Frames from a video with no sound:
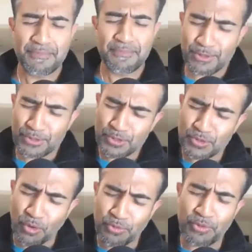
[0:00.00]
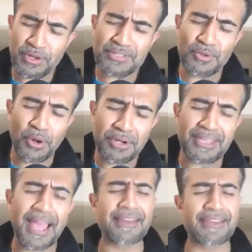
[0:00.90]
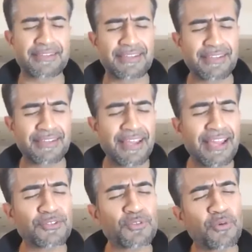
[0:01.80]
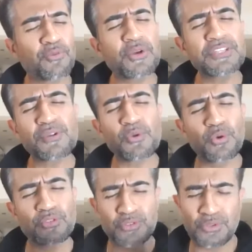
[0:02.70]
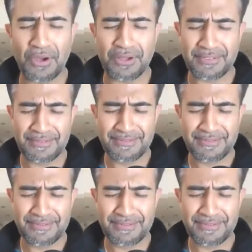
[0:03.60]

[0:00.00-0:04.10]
Because tofu is organic. And tofu is close to God.